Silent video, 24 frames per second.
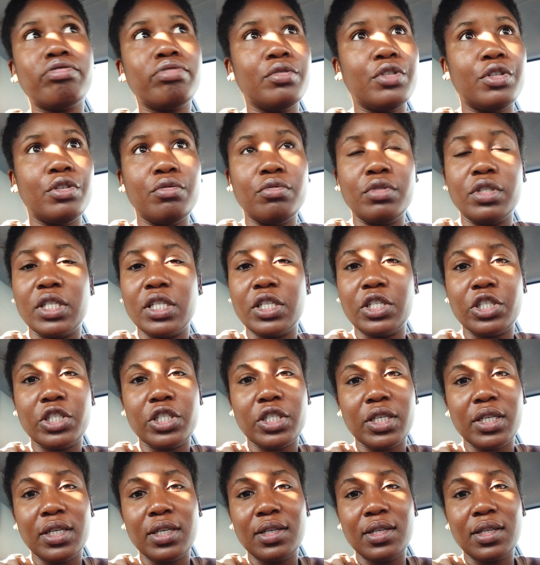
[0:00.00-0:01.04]
use this
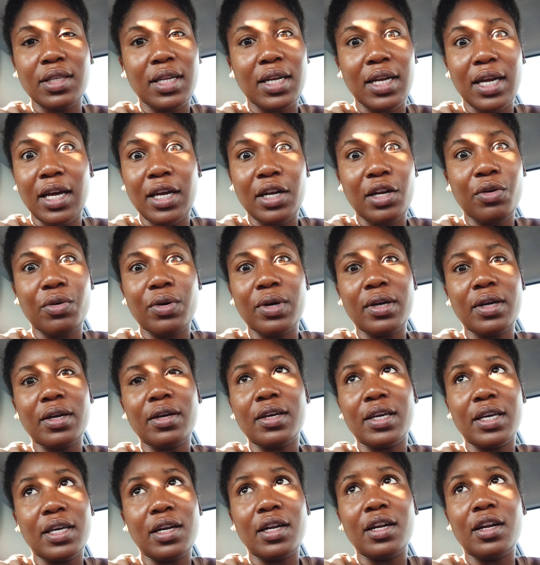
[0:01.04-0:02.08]
shit, and then I gotta
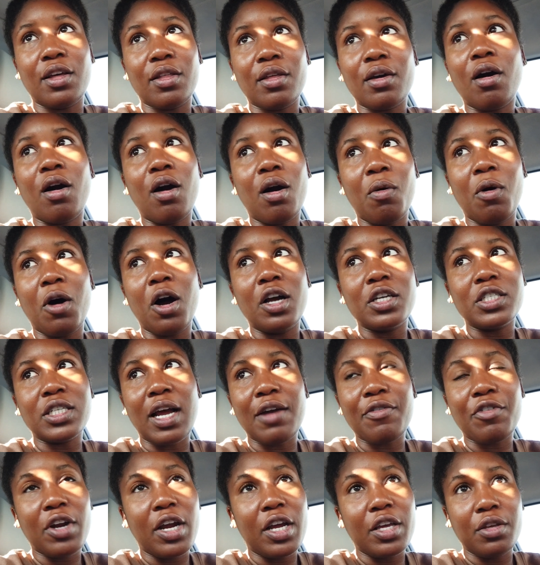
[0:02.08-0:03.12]
get another car wash
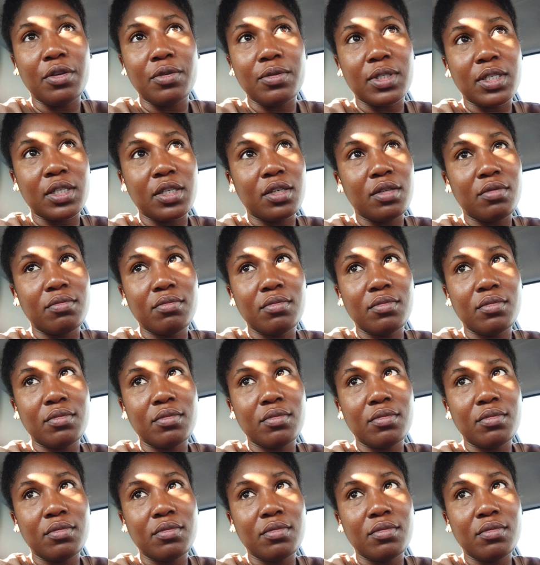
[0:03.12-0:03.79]
after I use it.